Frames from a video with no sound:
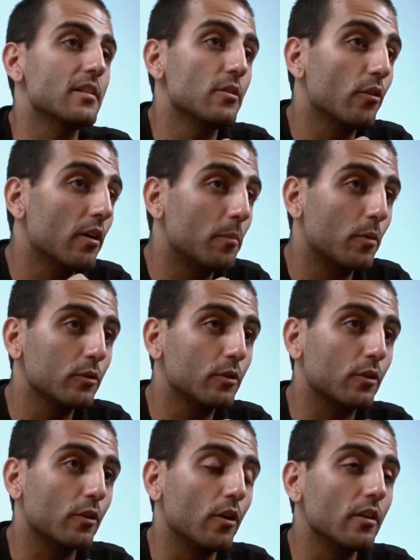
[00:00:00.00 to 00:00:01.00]
As LoRa
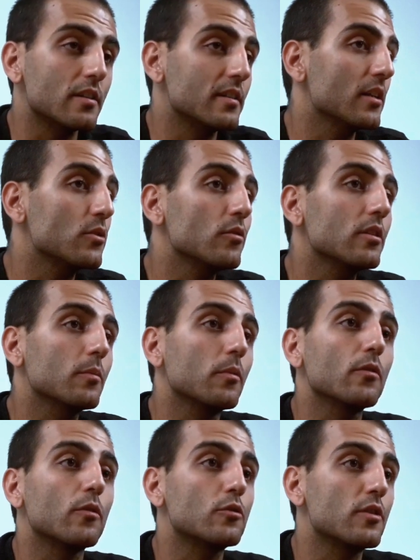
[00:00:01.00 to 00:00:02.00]
protocol is not
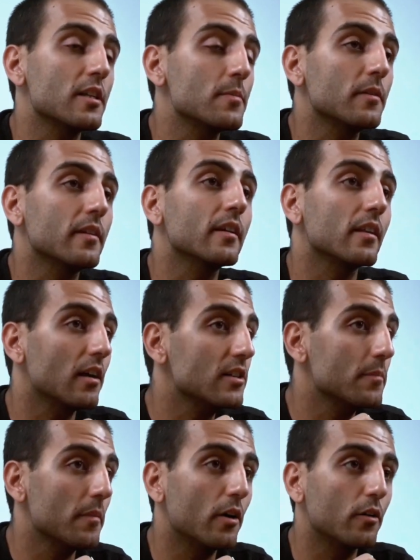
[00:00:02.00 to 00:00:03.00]
suitable for transmitting
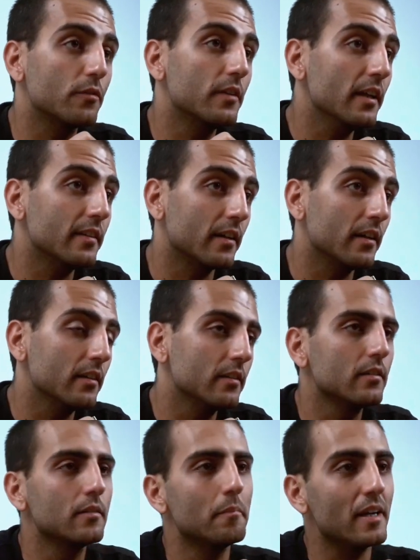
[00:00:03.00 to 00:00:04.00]
large amount of
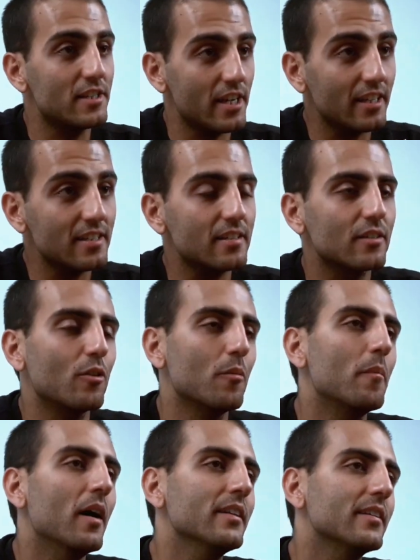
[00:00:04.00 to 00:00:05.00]
data, MatchX
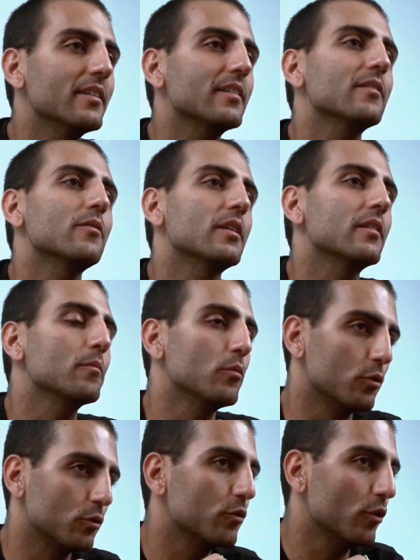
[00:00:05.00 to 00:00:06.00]
combined it with
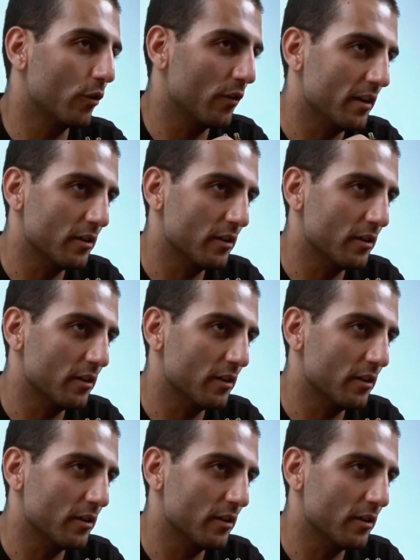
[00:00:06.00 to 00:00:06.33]
Bluetooth Low